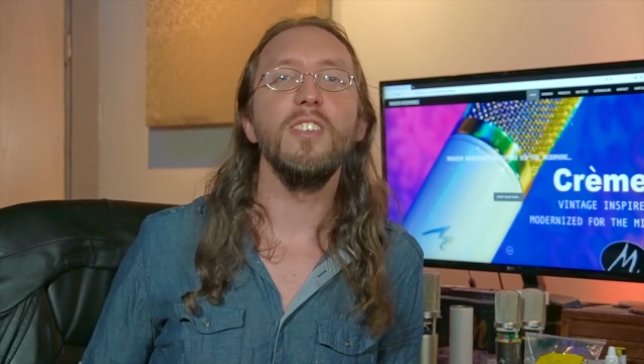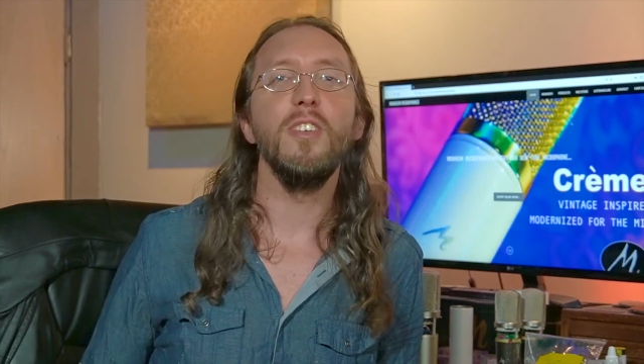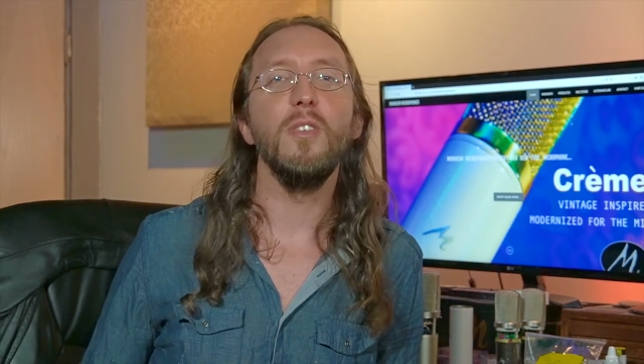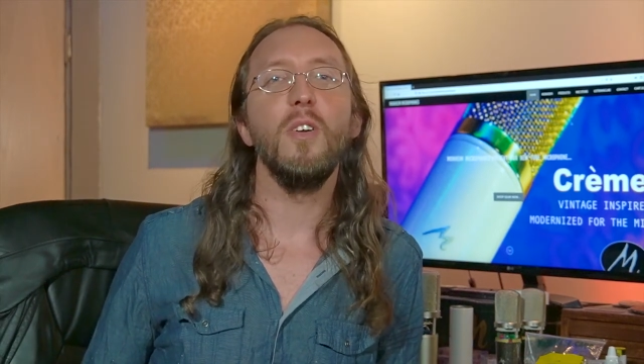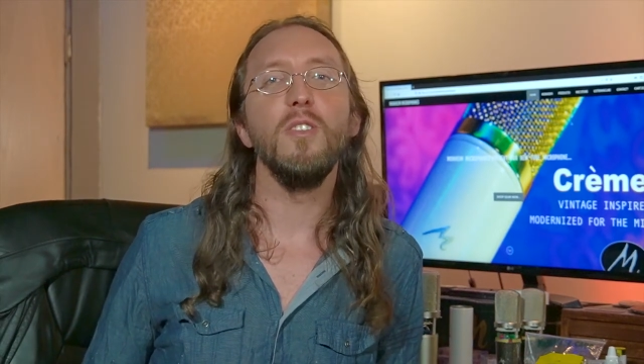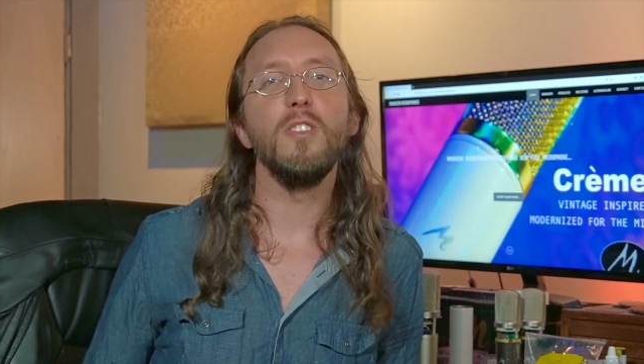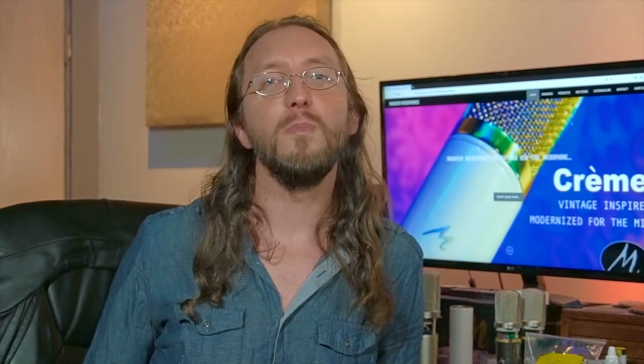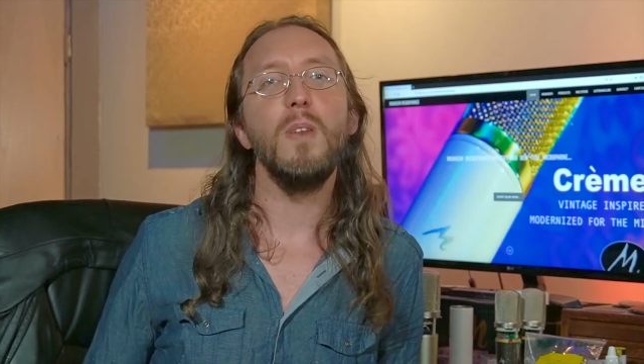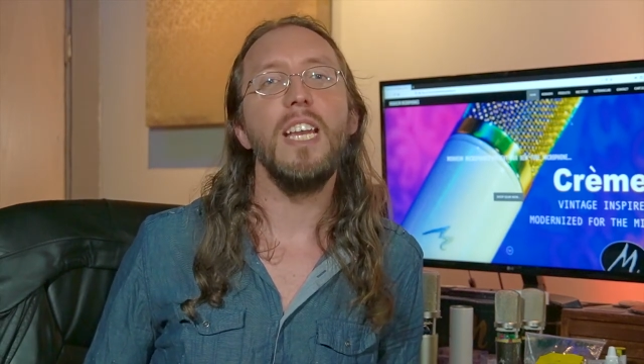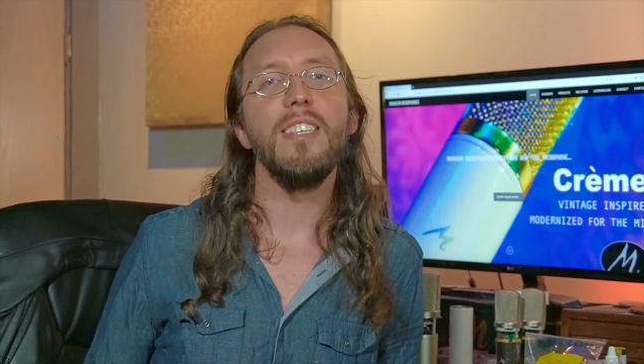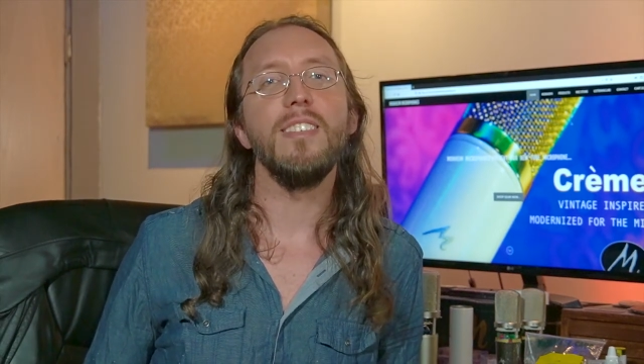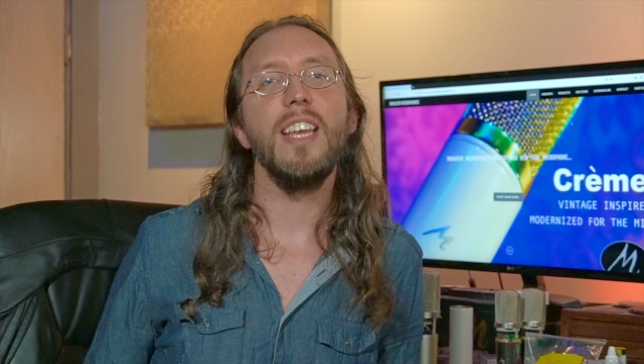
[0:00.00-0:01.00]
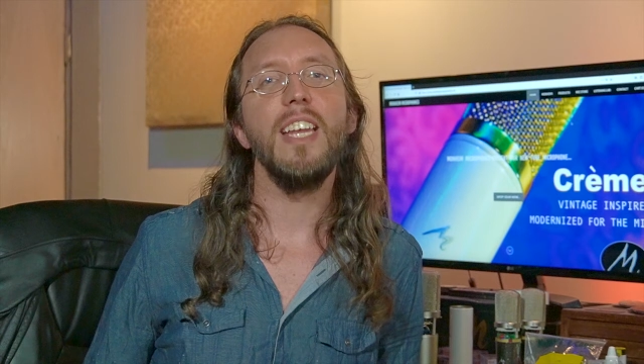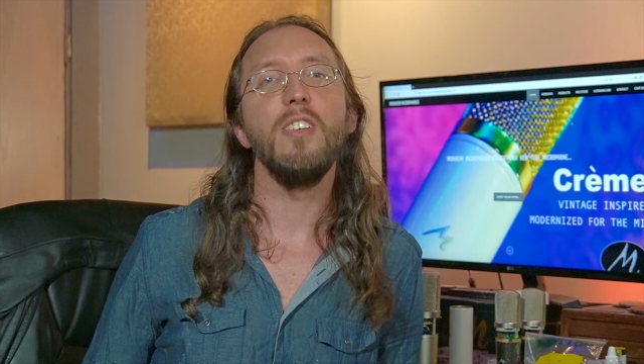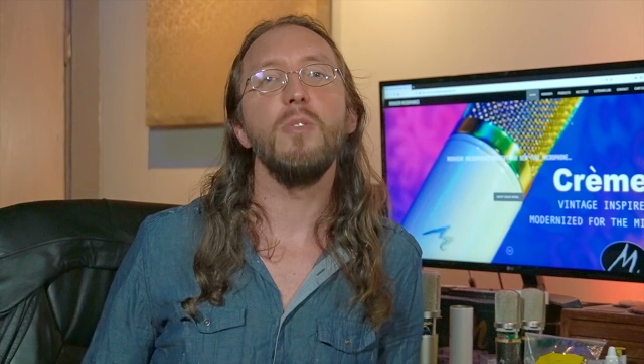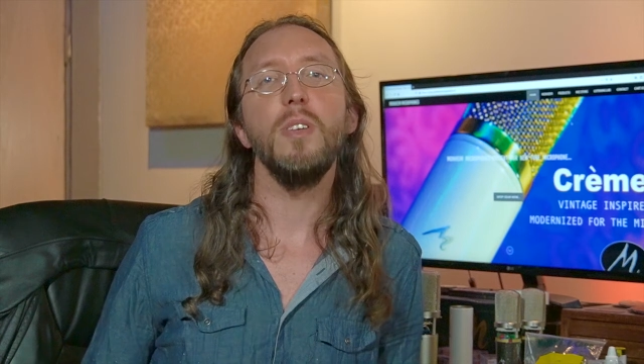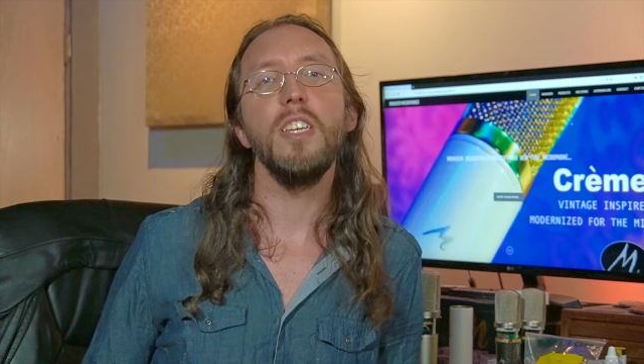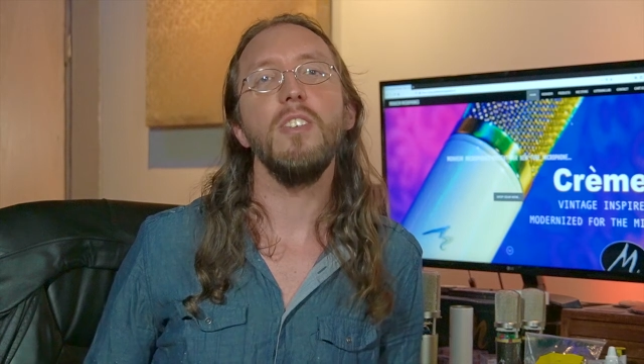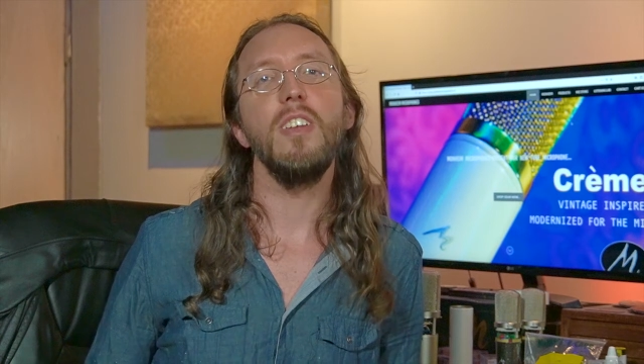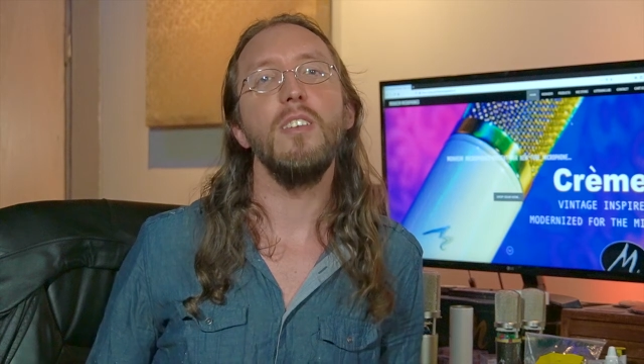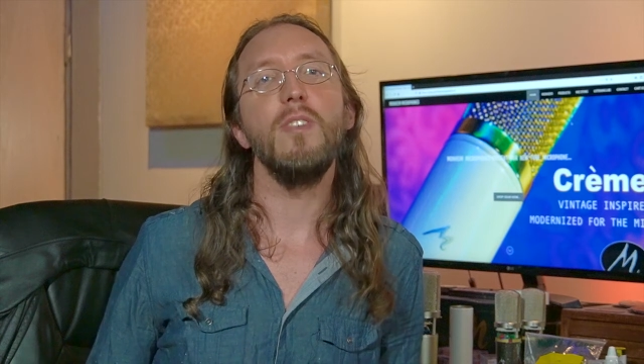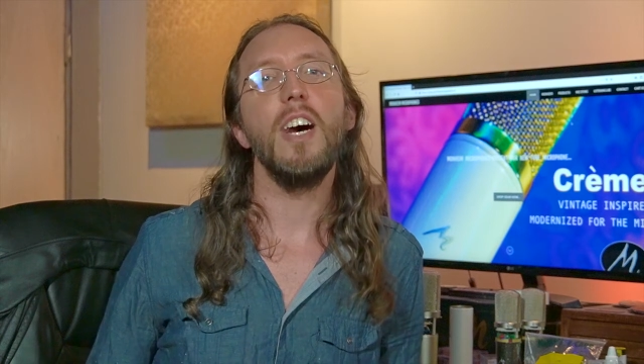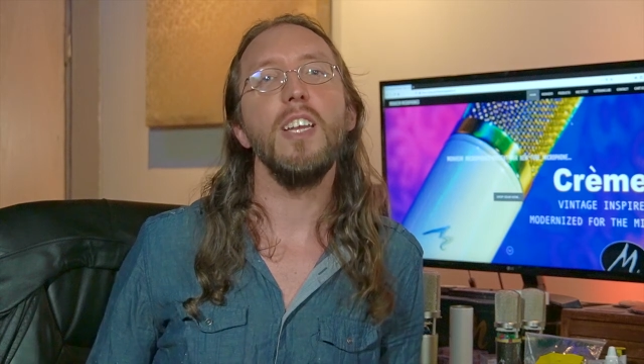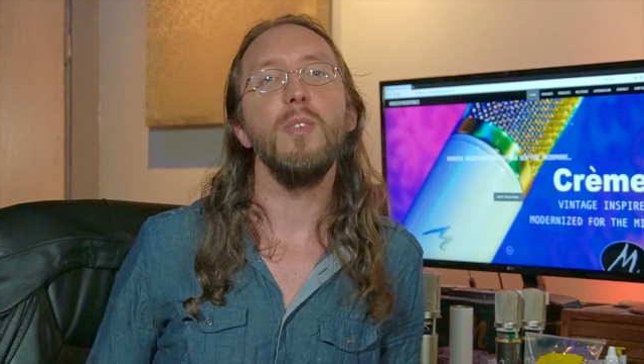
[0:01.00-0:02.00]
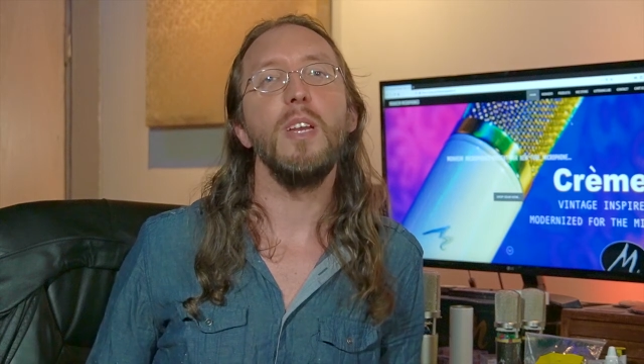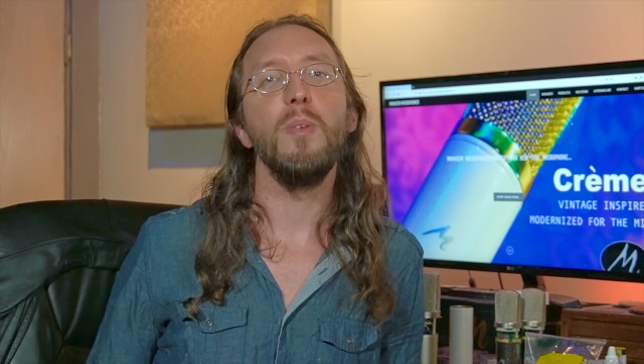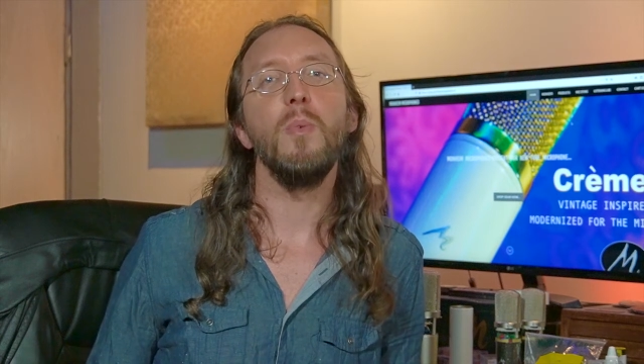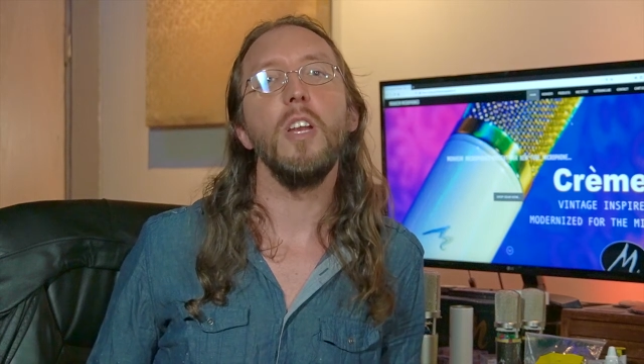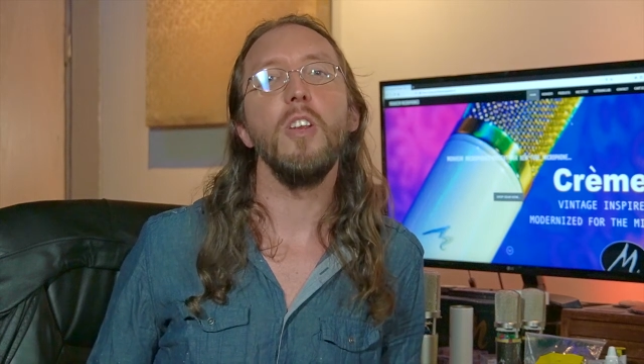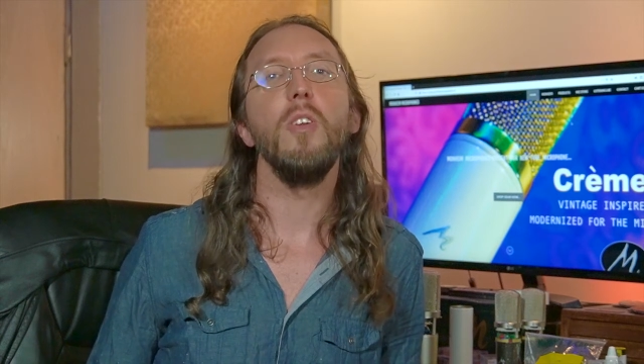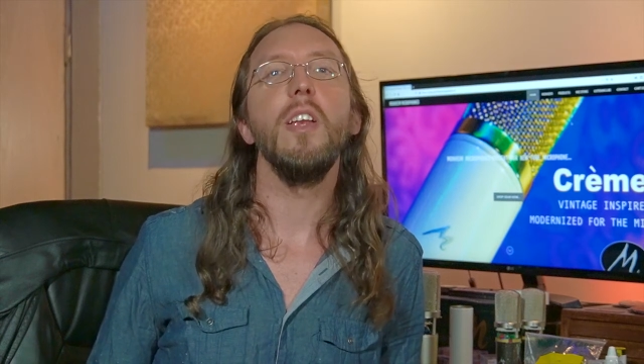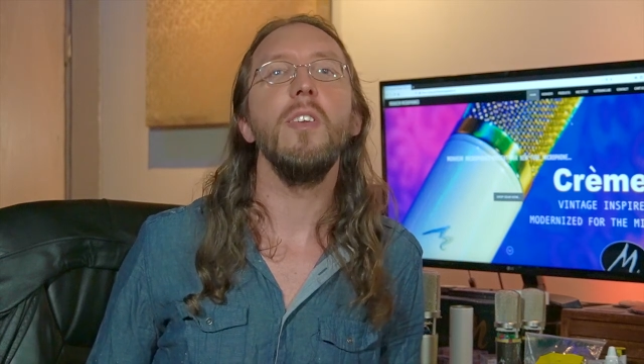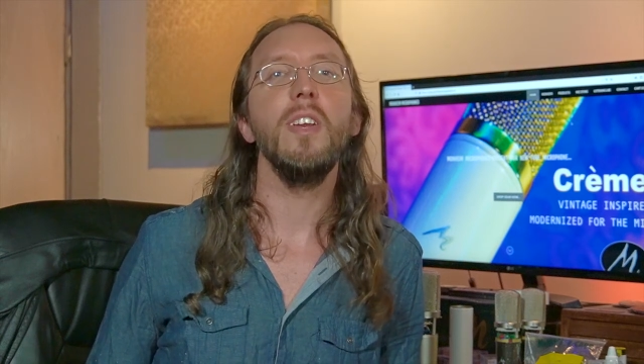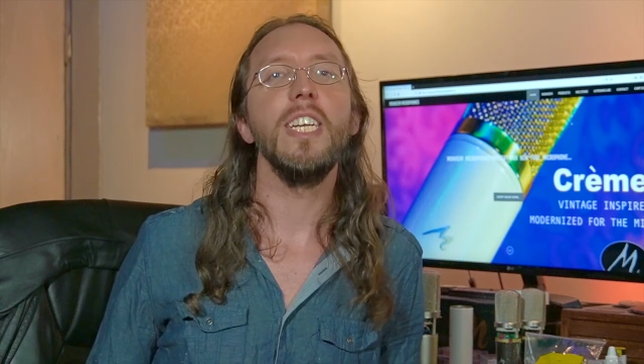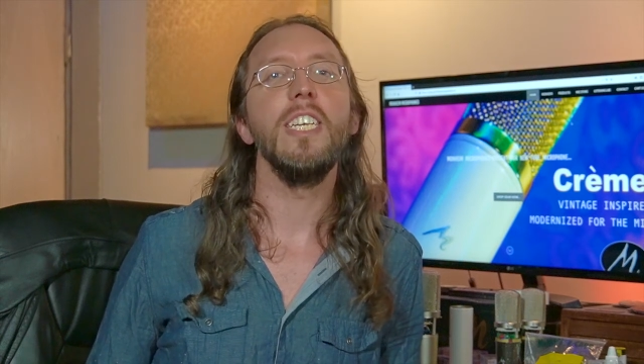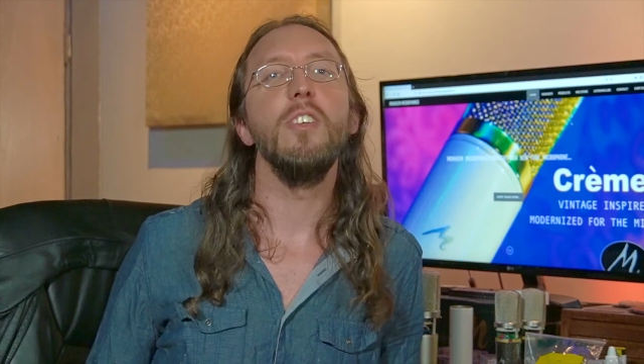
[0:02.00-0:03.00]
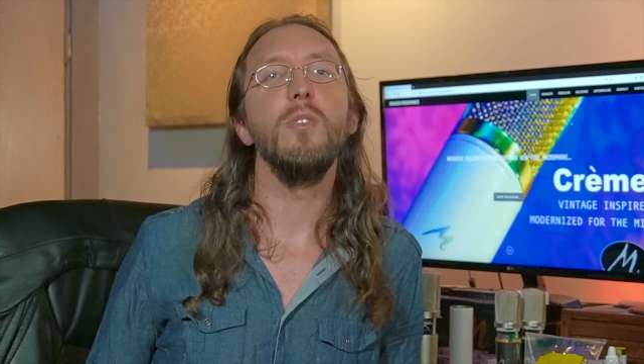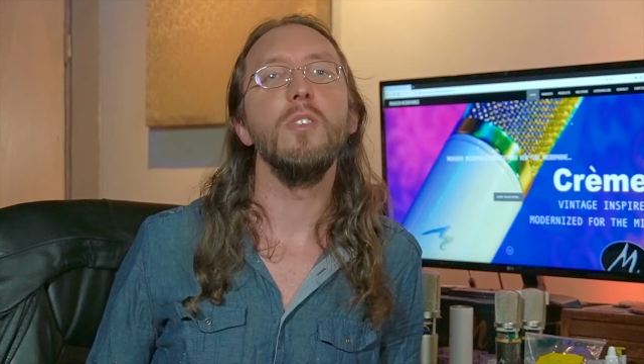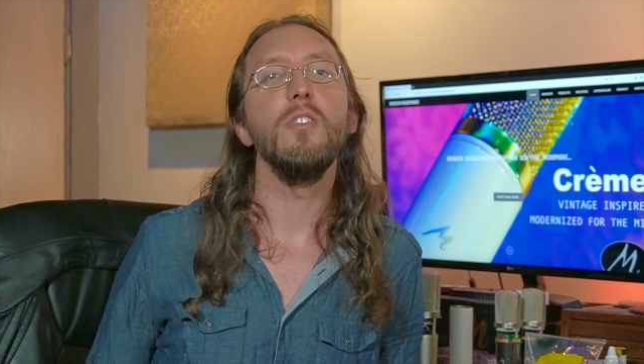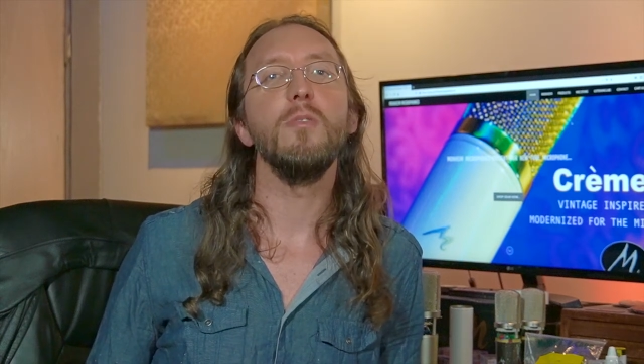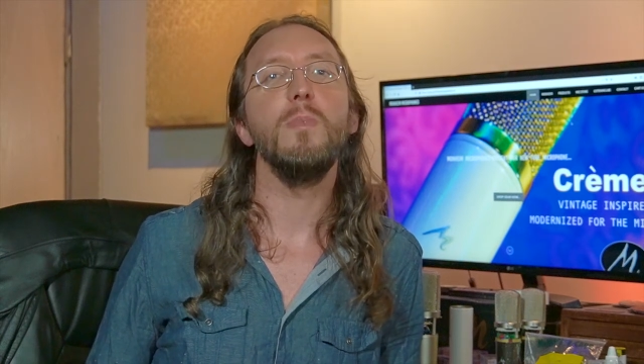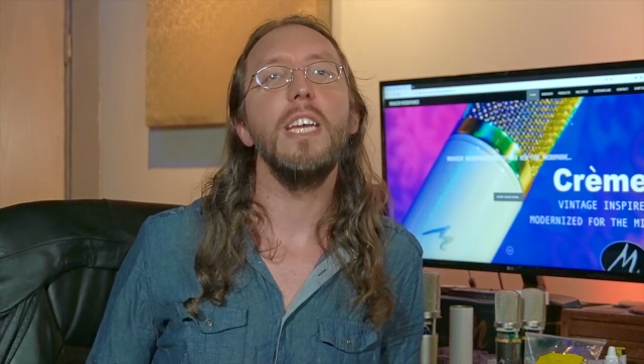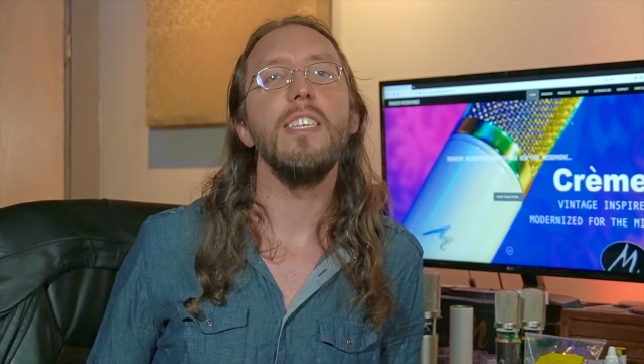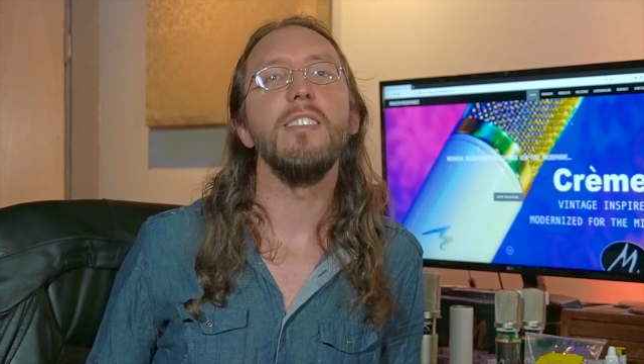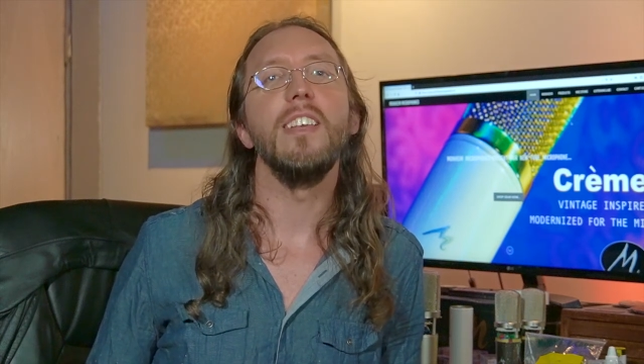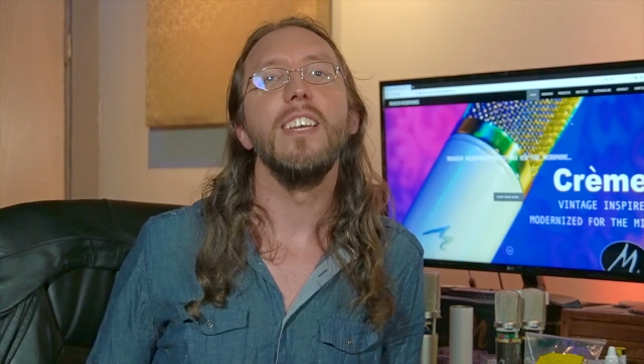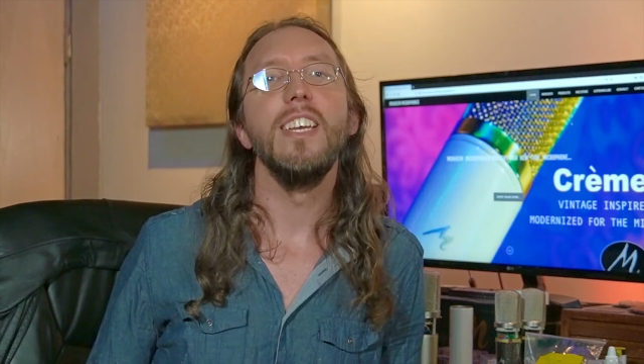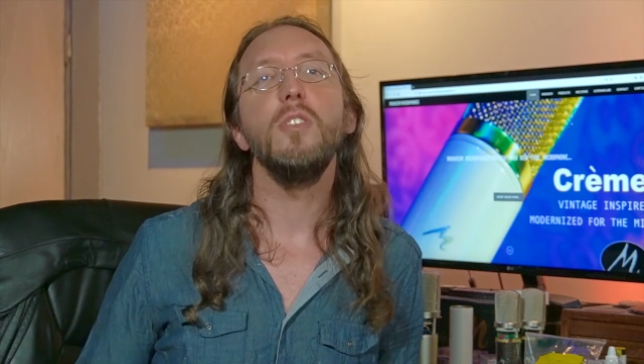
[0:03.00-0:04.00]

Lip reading: to your own space and critically evaluate what you're hearing in your own space.